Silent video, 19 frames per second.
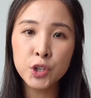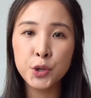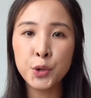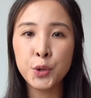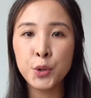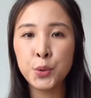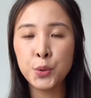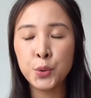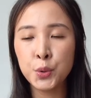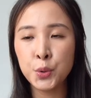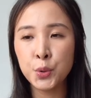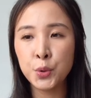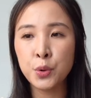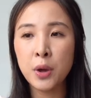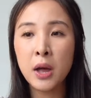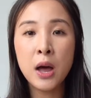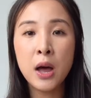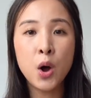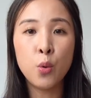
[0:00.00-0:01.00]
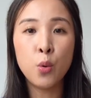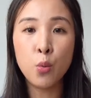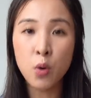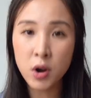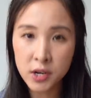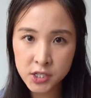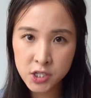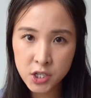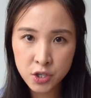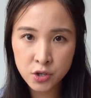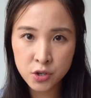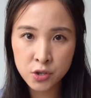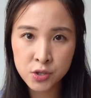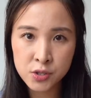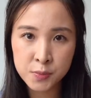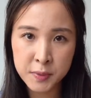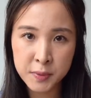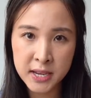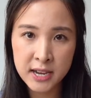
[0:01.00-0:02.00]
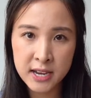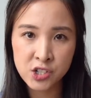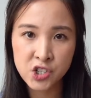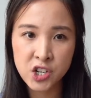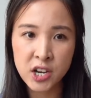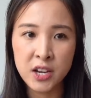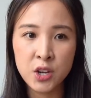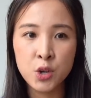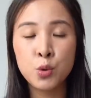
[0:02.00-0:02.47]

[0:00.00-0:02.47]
who want to use B H A,